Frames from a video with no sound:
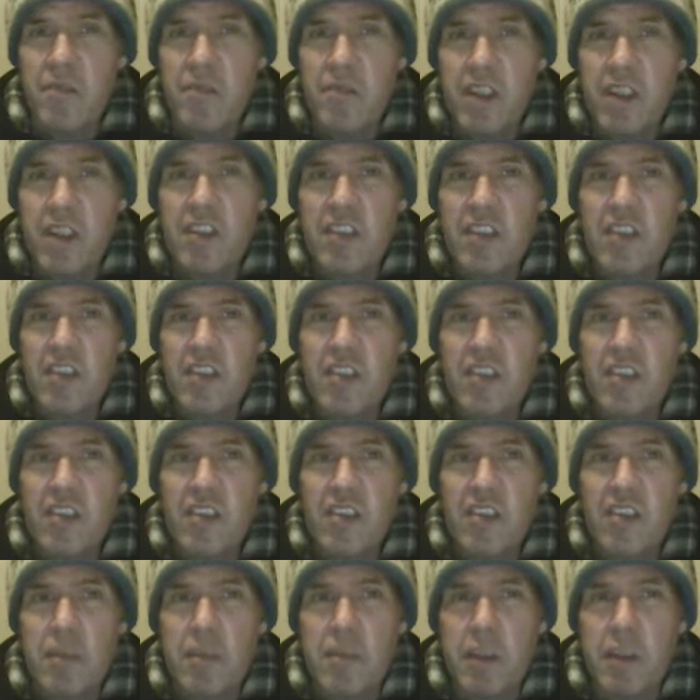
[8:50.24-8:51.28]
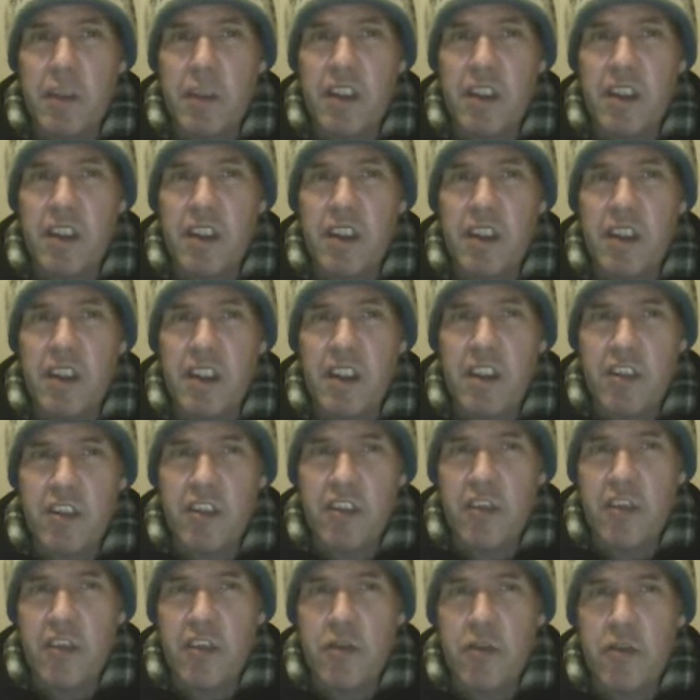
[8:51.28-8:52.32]
This is a big
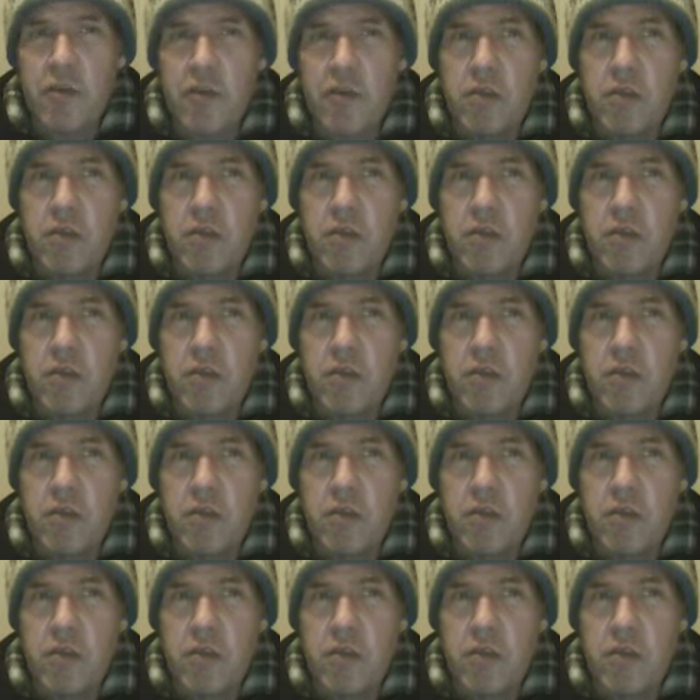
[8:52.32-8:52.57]
issue,